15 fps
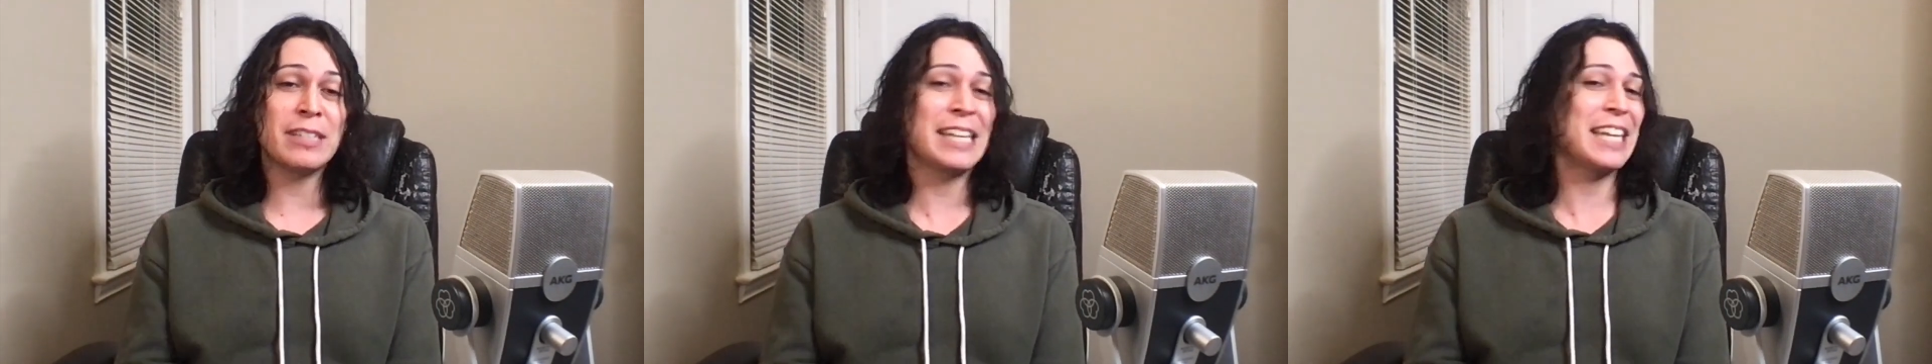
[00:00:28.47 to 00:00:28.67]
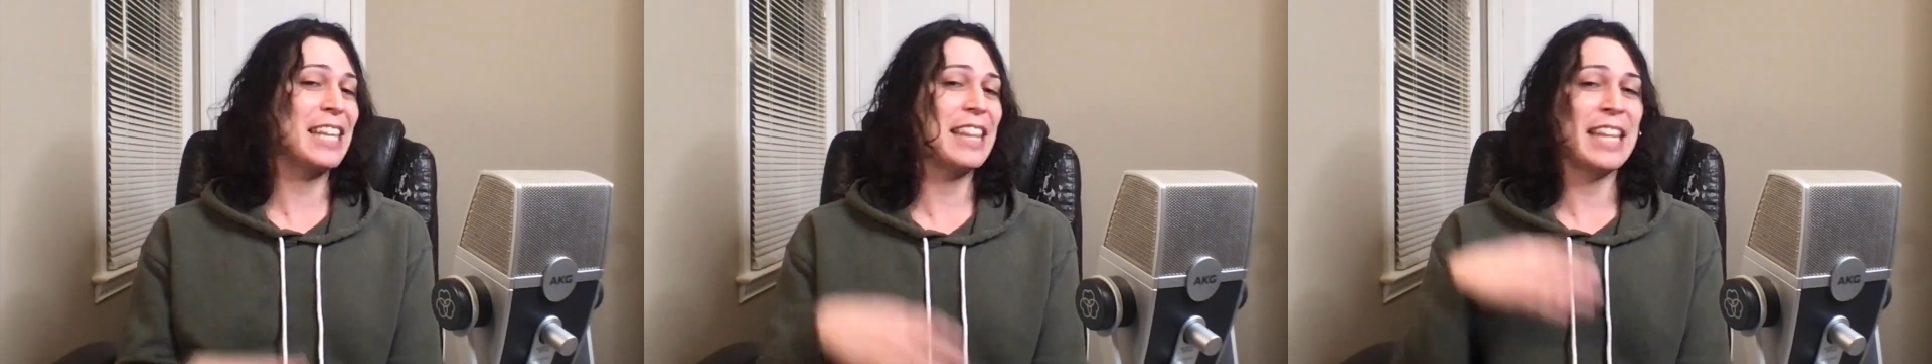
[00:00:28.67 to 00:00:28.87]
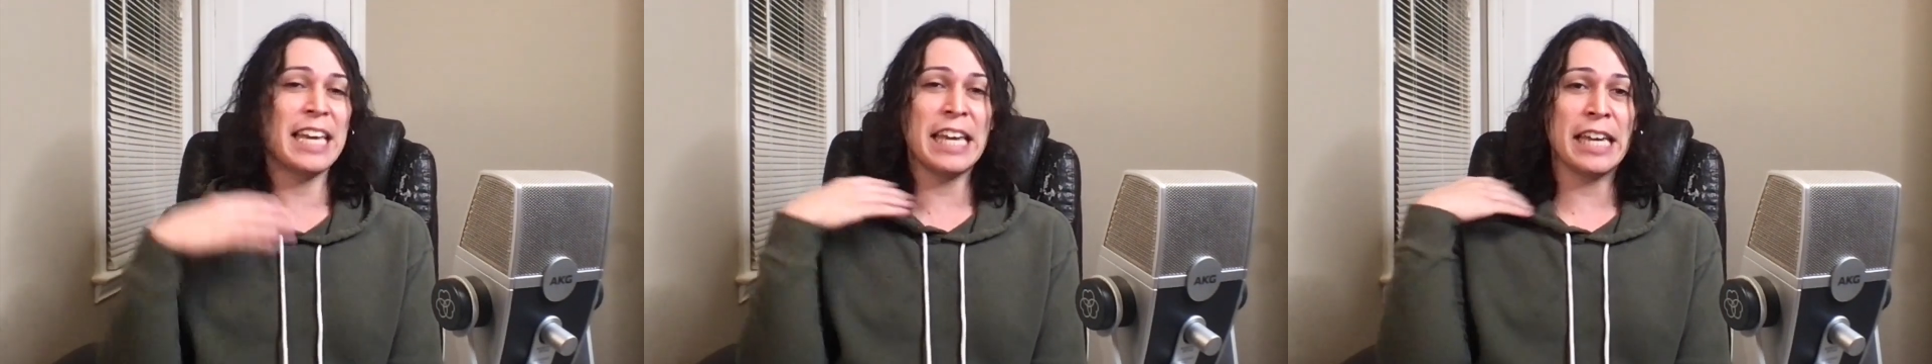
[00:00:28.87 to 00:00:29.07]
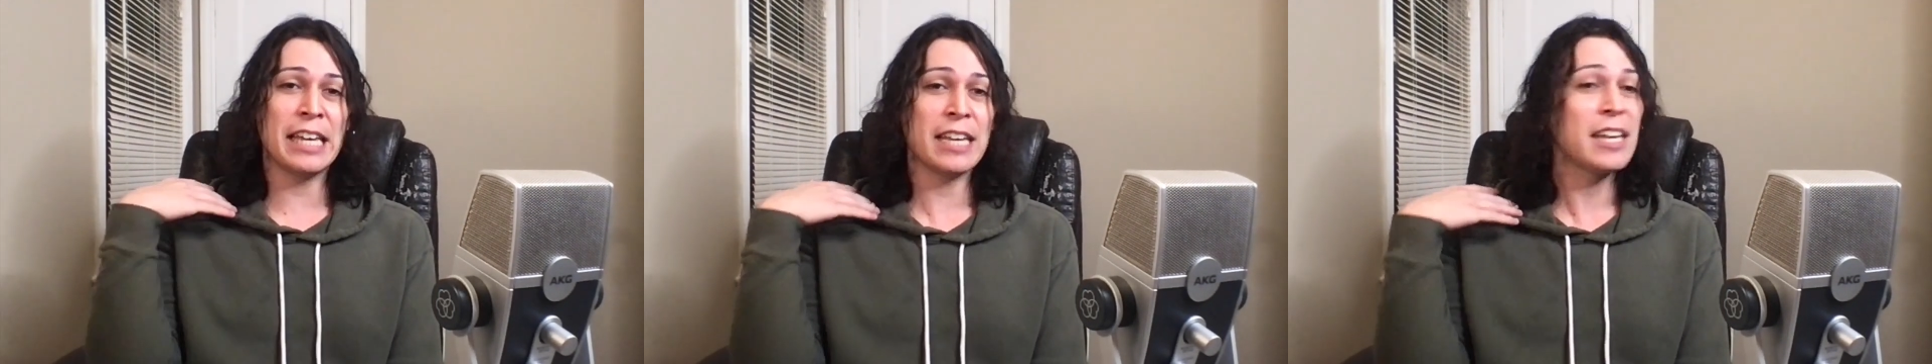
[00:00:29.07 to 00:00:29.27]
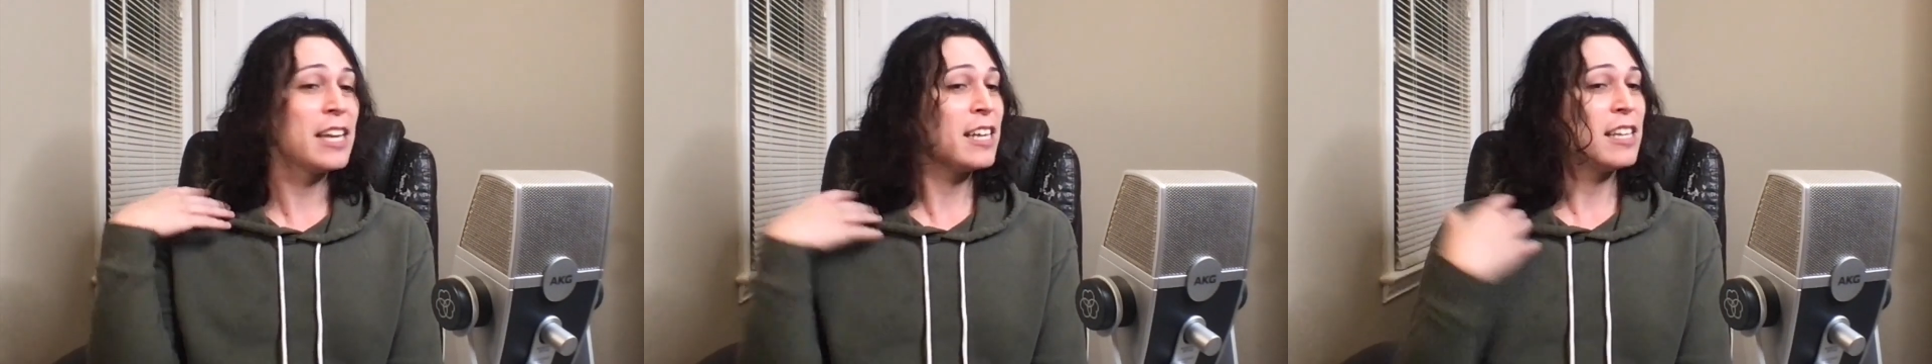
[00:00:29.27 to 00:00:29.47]
Like,
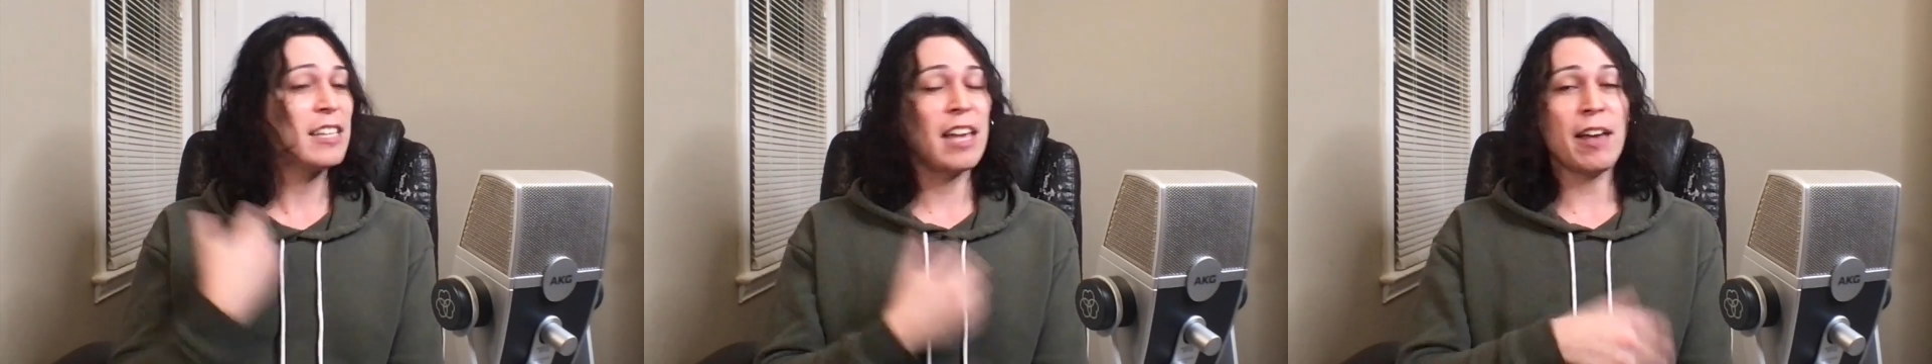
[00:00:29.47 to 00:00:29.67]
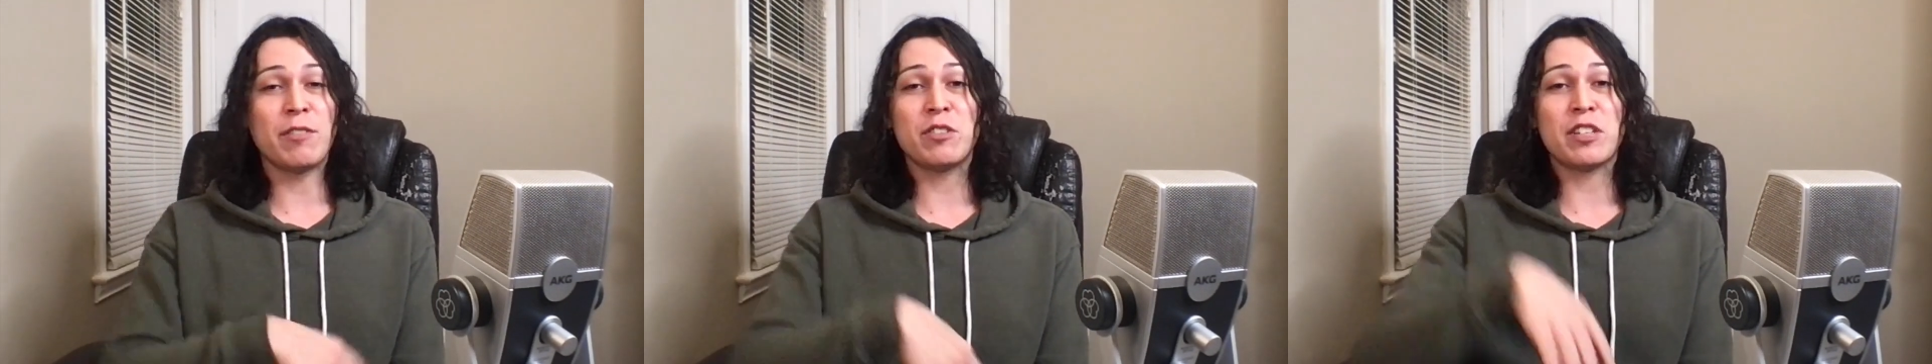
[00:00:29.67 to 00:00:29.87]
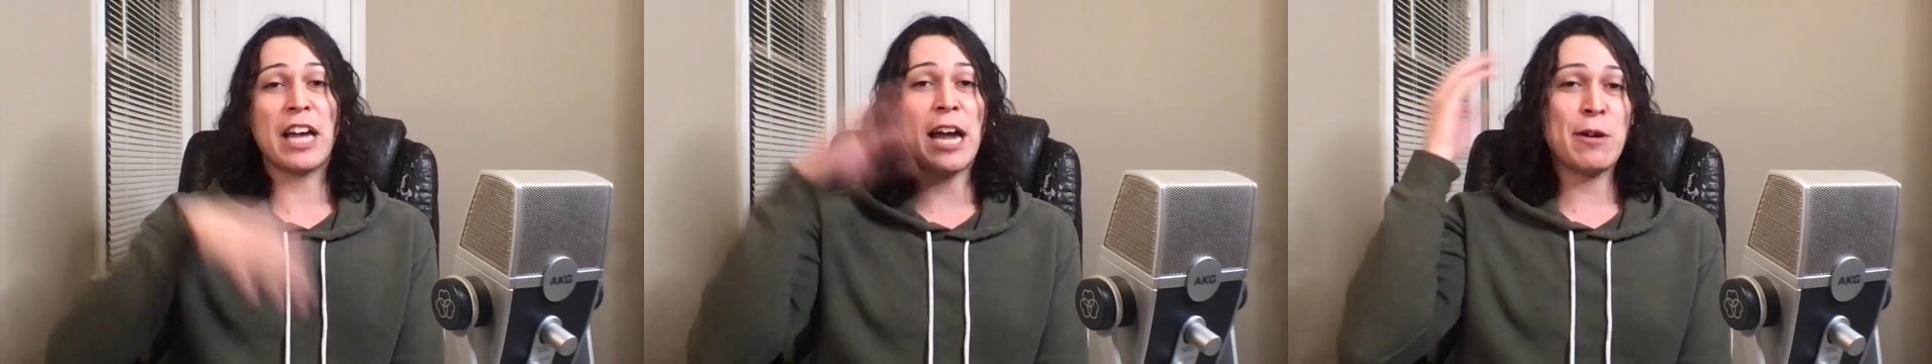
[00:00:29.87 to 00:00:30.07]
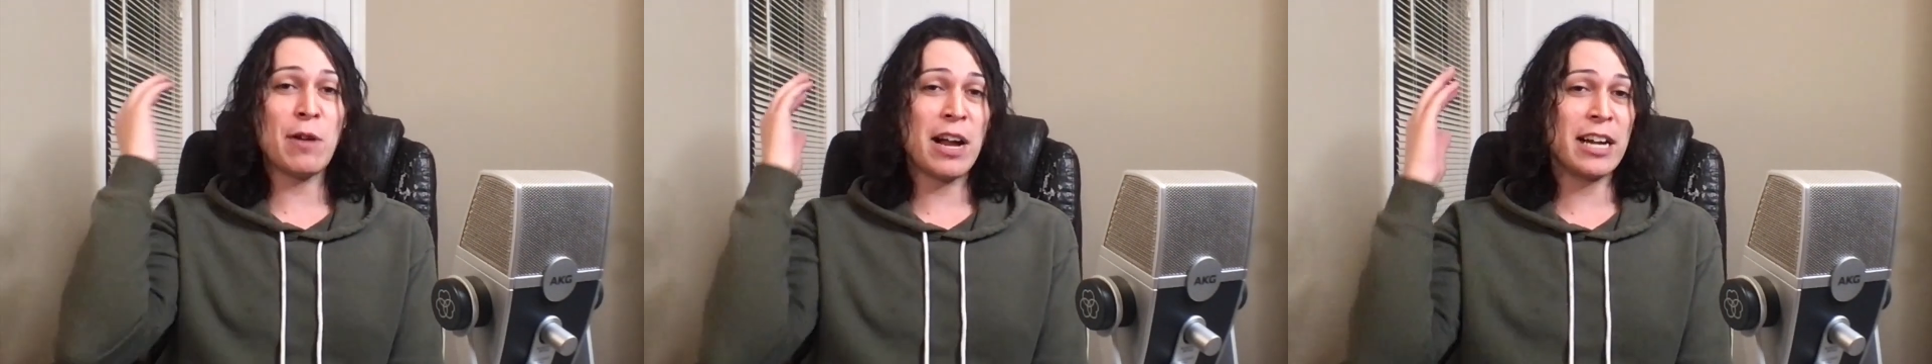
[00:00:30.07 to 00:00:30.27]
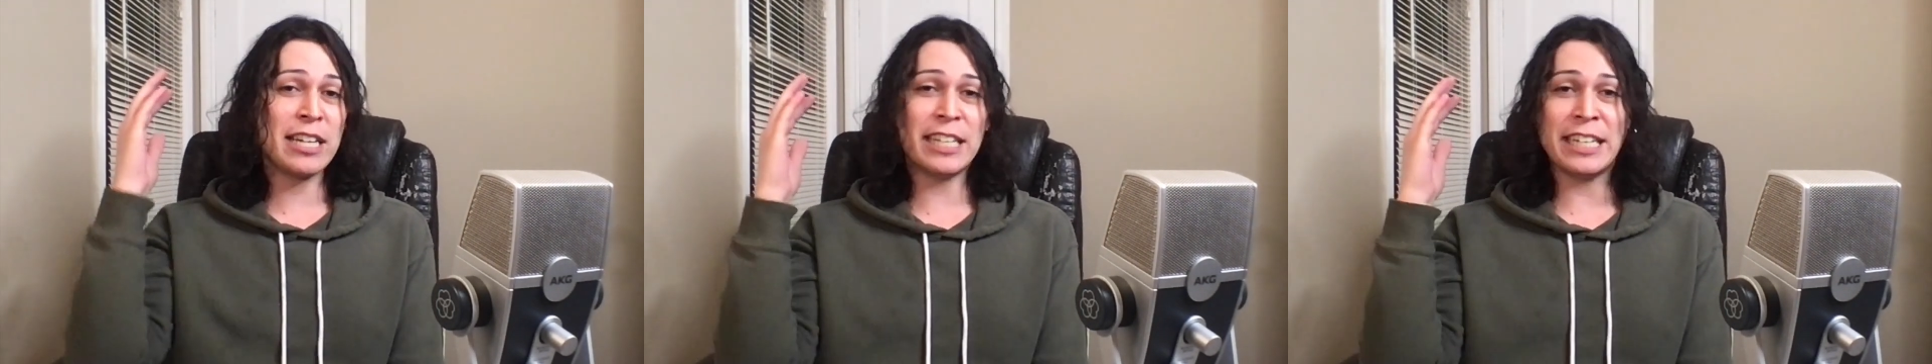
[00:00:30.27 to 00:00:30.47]
they have
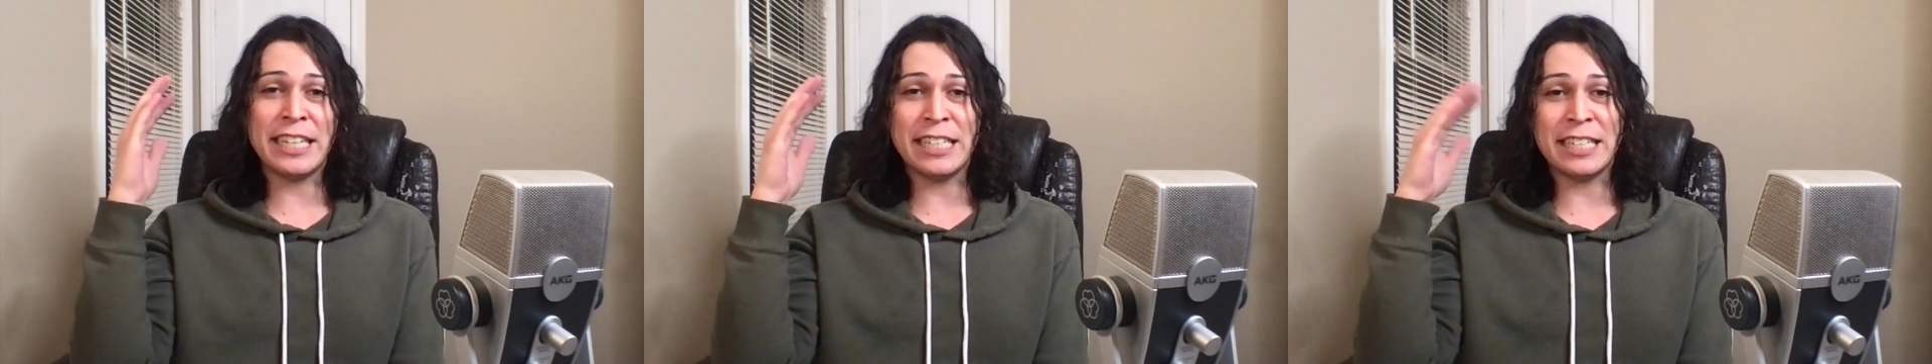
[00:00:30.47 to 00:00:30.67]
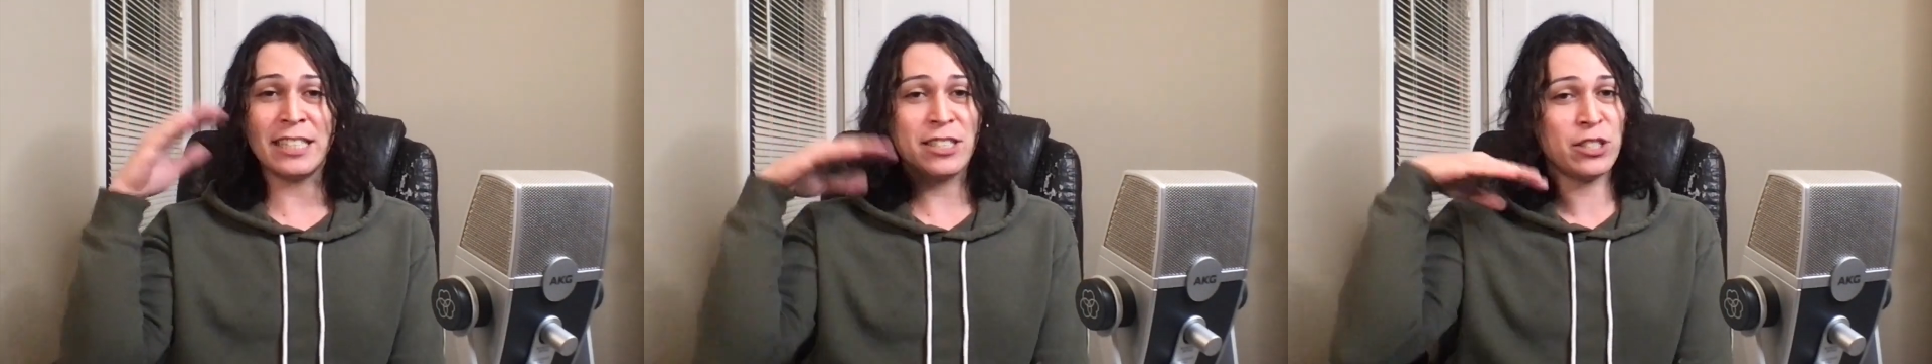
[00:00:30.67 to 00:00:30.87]
skyrocketed